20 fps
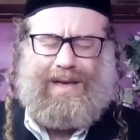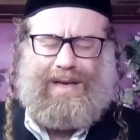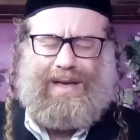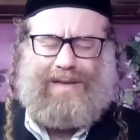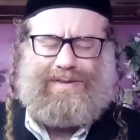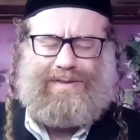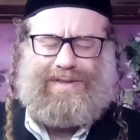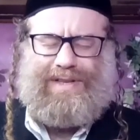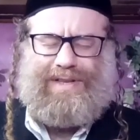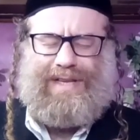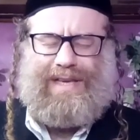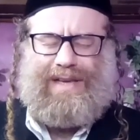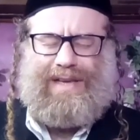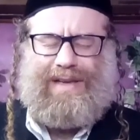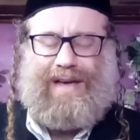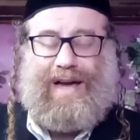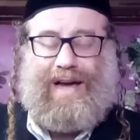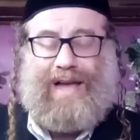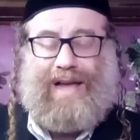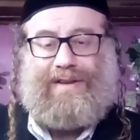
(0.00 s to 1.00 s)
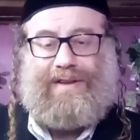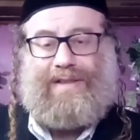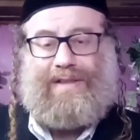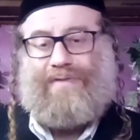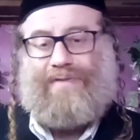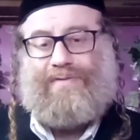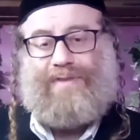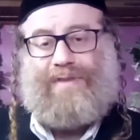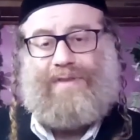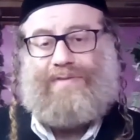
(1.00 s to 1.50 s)
uh,
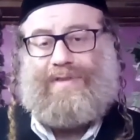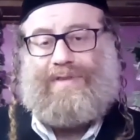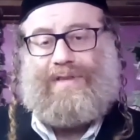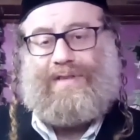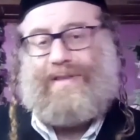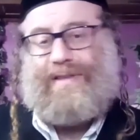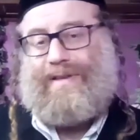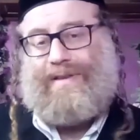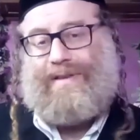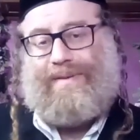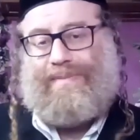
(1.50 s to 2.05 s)
350,